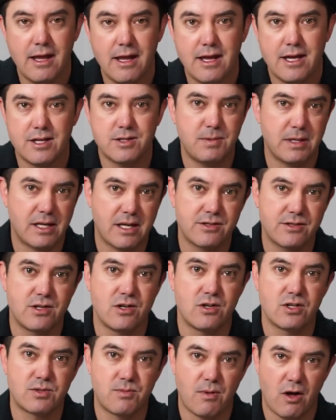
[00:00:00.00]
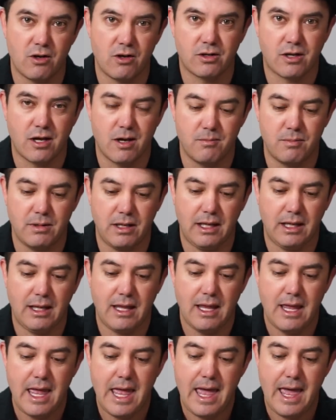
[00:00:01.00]
It's because they're a smaller company
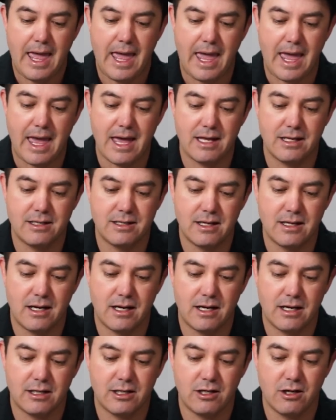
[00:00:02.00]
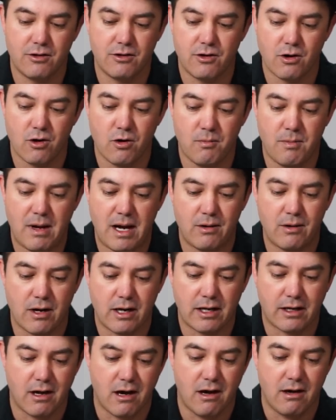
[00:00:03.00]
and uh, you know they're owned by
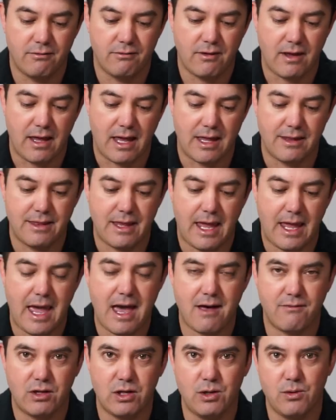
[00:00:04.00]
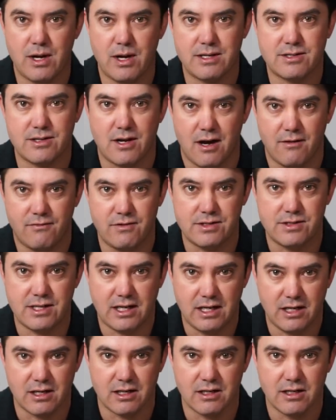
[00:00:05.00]
Ricoh and they have a US office
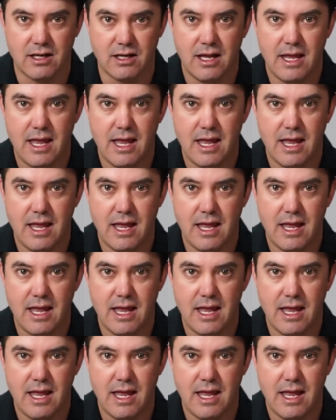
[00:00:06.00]
here